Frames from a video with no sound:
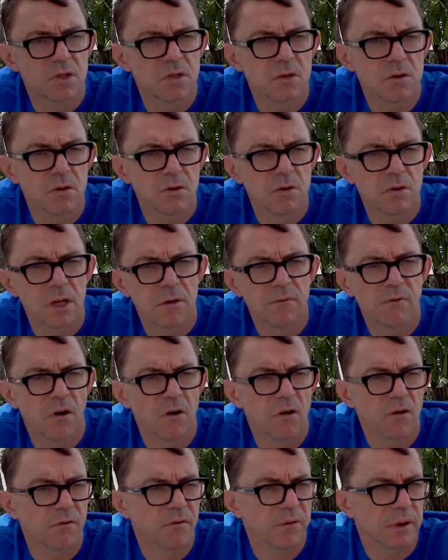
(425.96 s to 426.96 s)
to
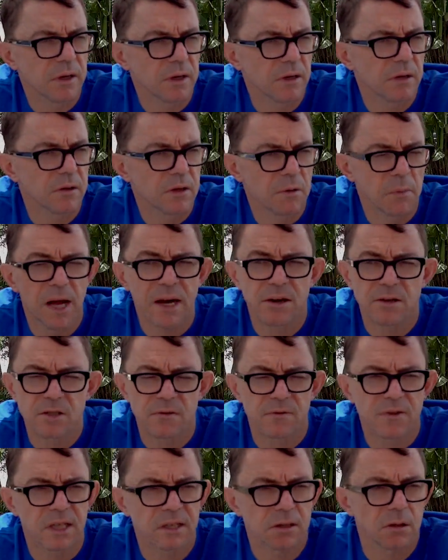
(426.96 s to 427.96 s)
involve the
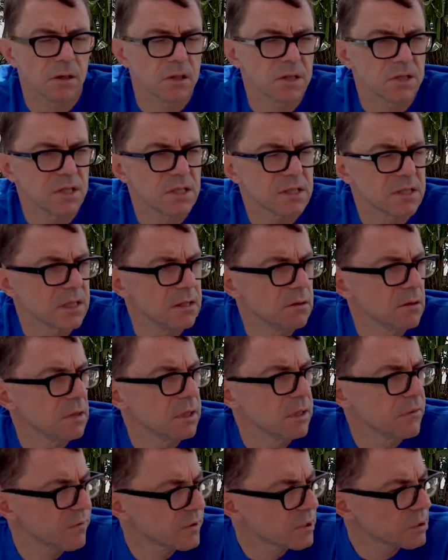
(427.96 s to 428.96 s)
Microsoft technologies in
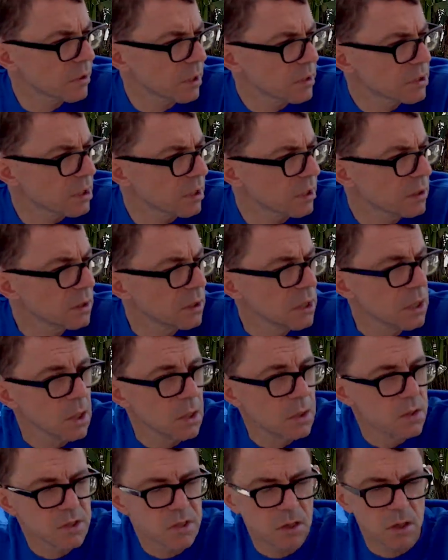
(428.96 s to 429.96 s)
our infrastructure.
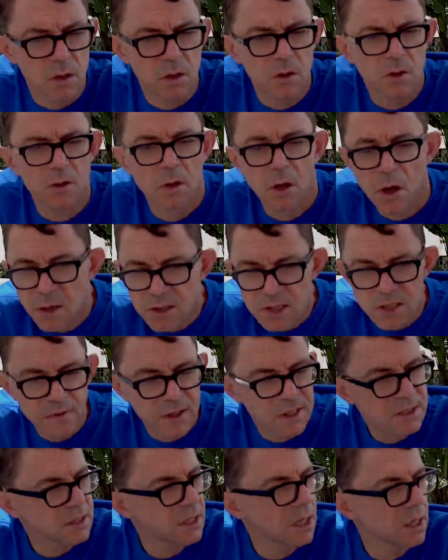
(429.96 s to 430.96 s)
So lots of
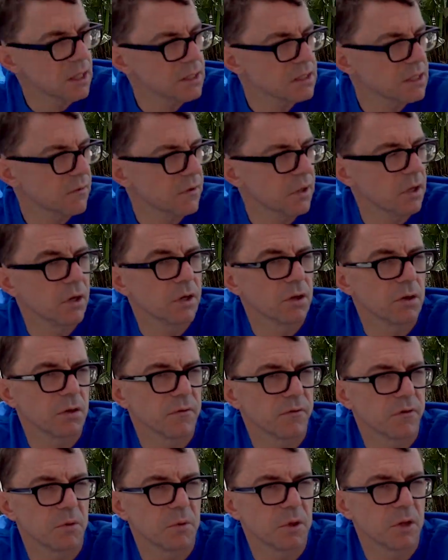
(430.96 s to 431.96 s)
exciting stuff going
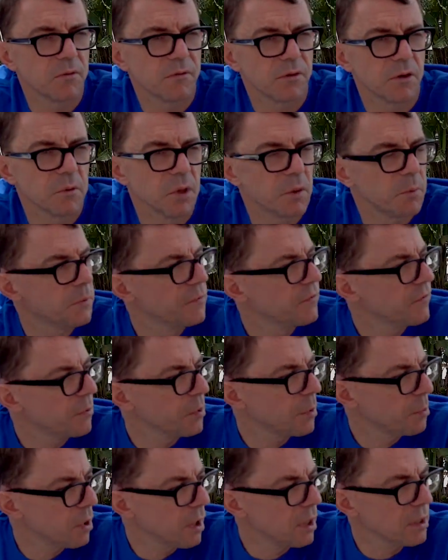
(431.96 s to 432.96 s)
on from
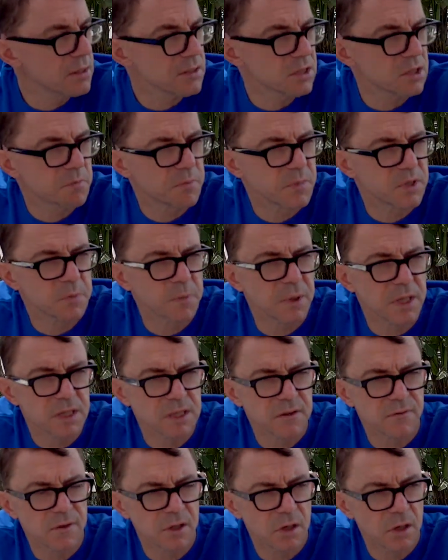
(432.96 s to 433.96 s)
a partnership
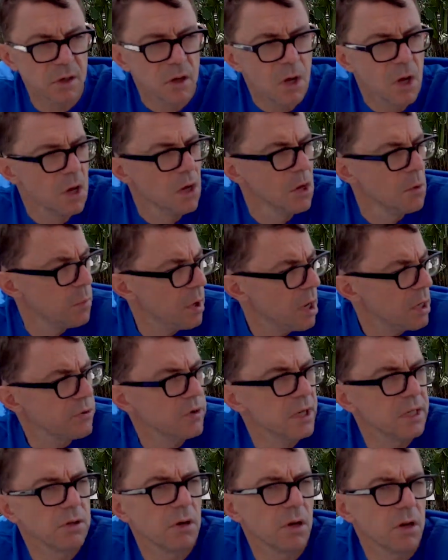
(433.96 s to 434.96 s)
perspective, though.
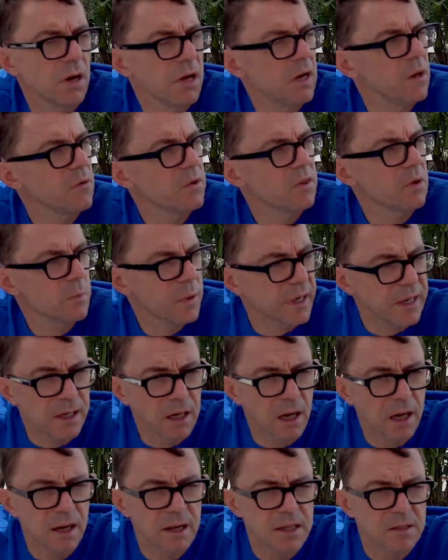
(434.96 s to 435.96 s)
Partnering not only with the big
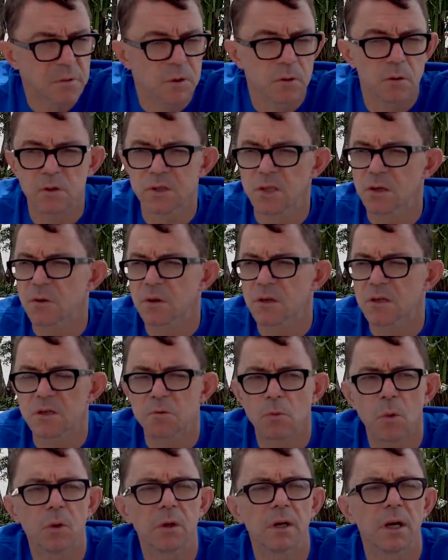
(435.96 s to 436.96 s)
guys, but also with the
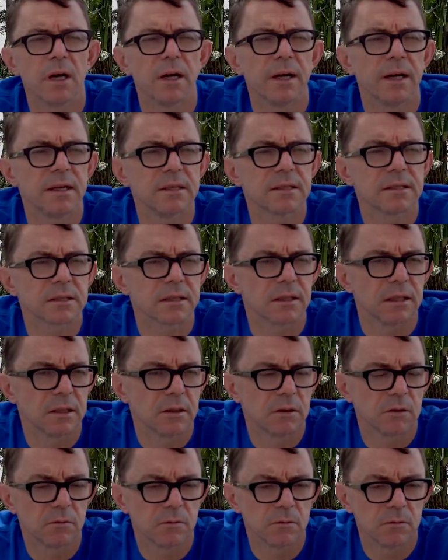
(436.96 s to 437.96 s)
small guys.
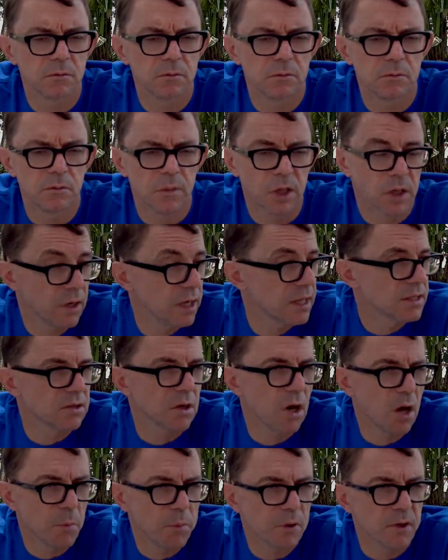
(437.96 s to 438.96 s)
An
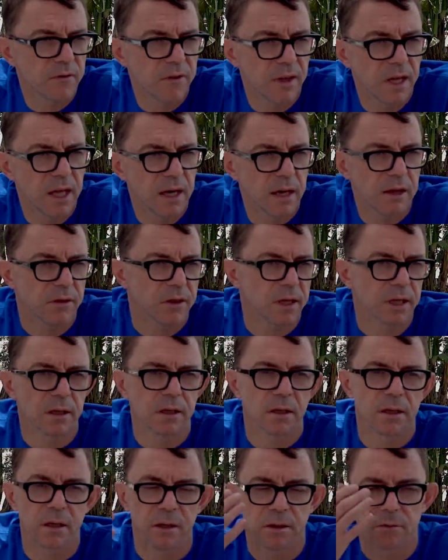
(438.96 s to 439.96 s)
example of that, I
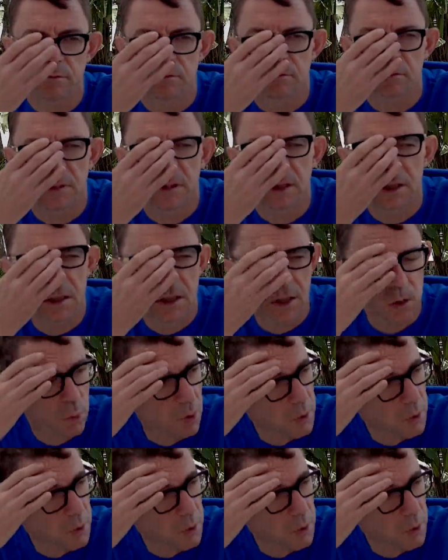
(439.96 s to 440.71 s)
think, the